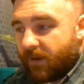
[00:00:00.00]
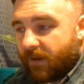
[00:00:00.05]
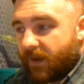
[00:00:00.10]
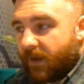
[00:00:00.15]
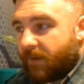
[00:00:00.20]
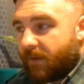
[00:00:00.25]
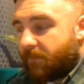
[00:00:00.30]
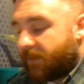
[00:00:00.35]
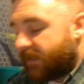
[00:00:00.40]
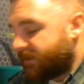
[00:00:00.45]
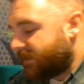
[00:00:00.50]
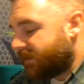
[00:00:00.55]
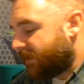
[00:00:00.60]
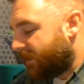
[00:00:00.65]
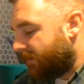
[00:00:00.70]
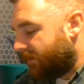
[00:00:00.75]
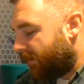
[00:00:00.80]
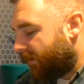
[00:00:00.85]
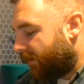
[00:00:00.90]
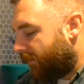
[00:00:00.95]
because it's
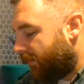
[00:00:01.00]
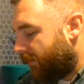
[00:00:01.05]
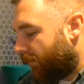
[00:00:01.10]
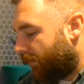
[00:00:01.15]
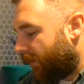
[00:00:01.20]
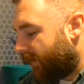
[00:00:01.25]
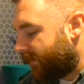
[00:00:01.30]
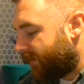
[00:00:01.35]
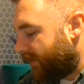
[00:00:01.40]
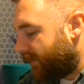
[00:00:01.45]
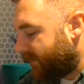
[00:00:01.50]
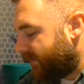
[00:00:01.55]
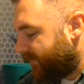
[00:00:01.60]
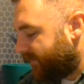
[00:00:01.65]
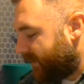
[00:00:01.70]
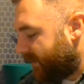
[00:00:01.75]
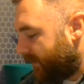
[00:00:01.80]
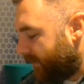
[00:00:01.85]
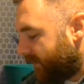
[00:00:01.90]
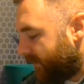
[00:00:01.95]
going to be a little bit more expensive
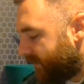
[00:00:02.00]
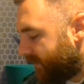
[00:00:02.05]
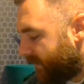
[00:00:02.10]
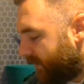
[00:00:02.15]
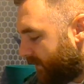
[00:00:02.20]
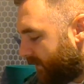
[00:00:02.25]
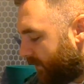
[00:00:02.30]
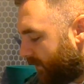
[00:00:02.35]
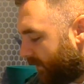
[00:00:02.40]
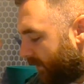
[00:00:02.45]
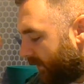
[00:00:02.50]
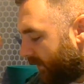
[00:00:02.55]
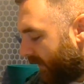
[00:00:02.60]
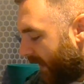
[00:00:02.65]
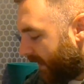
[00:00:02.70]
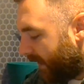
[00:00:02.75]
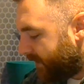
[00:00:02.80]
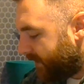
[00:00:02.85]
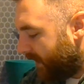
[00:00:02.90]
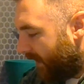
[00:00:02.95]
series to
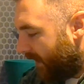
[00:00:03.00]
collect.